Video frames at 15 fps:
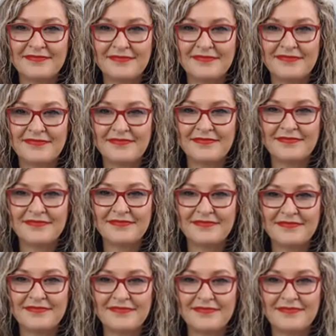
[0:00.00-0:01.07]

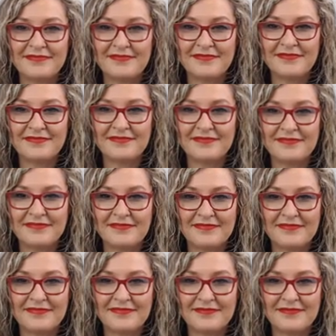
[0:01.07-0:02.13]

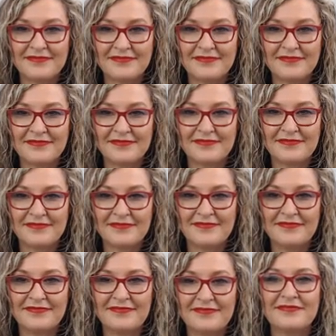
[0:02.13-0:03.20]

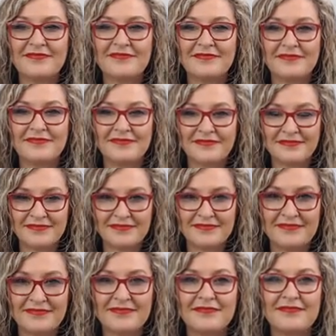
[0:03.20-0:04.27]

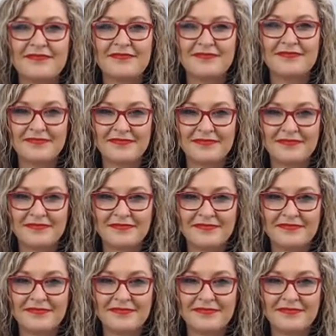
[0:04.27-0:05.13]
This person isn't speaking.